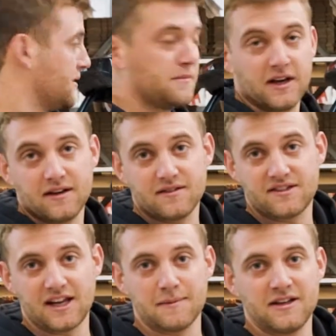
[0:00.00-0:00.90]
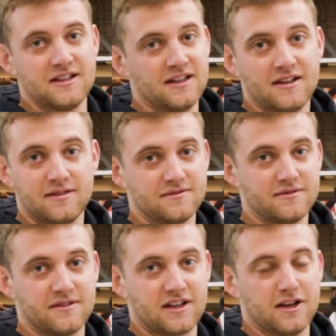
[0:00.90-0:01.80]
but same idea,
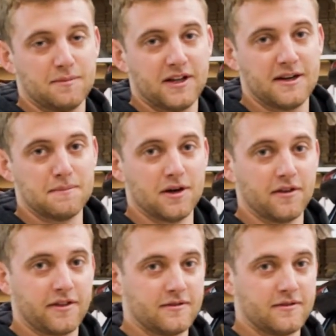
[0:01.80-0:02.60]
it's going to apply to both.